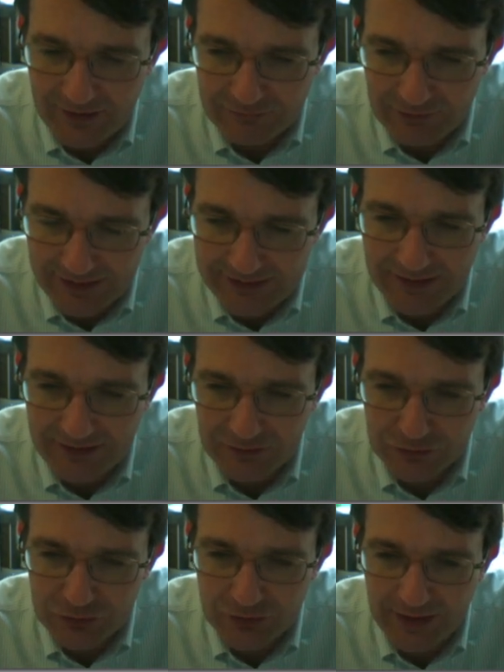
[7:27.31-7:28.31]
right angle
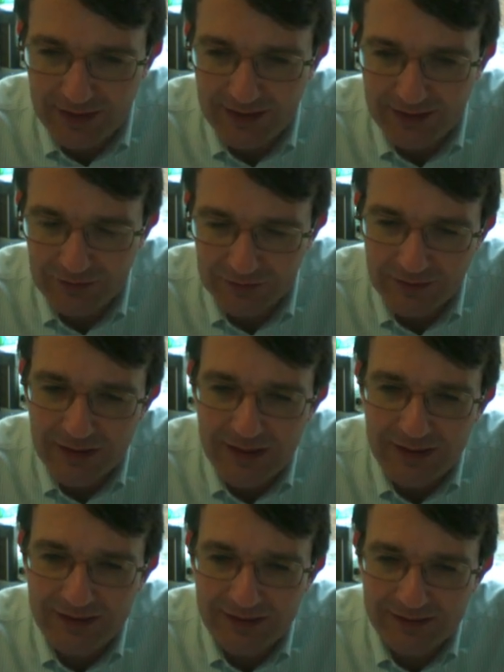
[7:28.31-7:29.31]
triangle
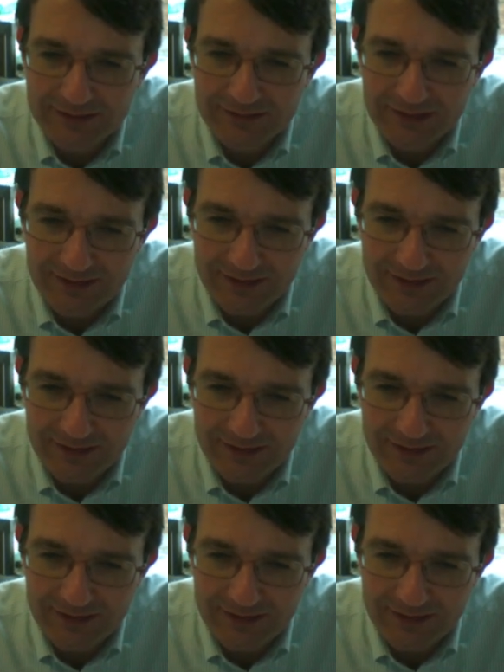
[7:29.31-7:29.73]
is